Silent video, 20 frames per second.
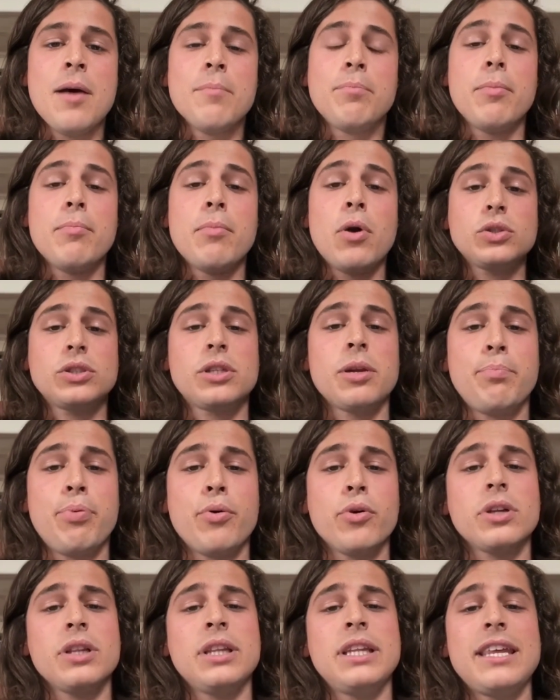But most
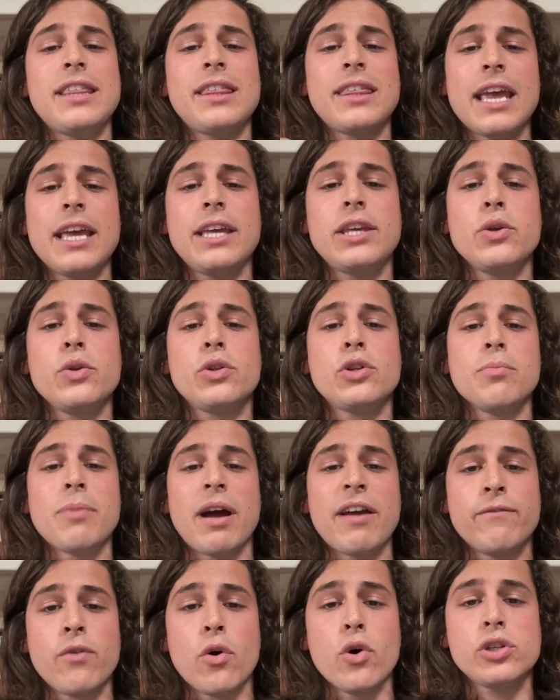importantly, thank you to
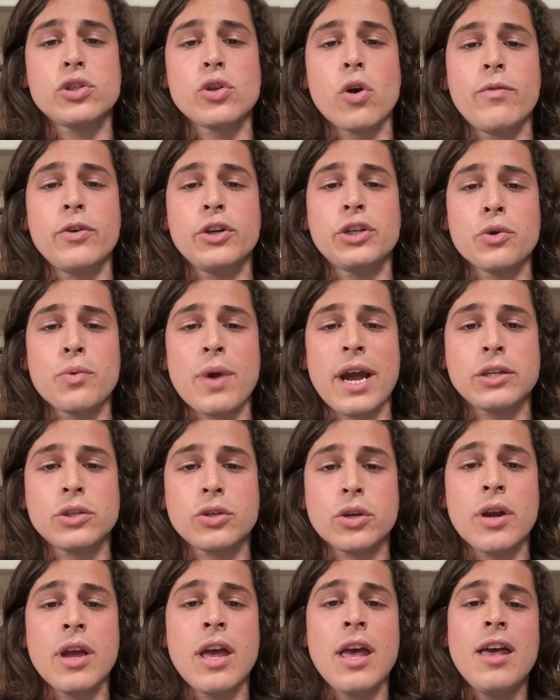my voiceover
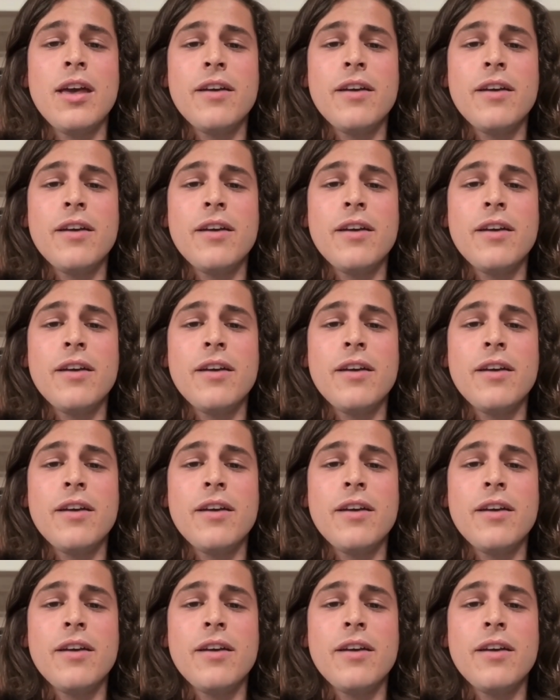director,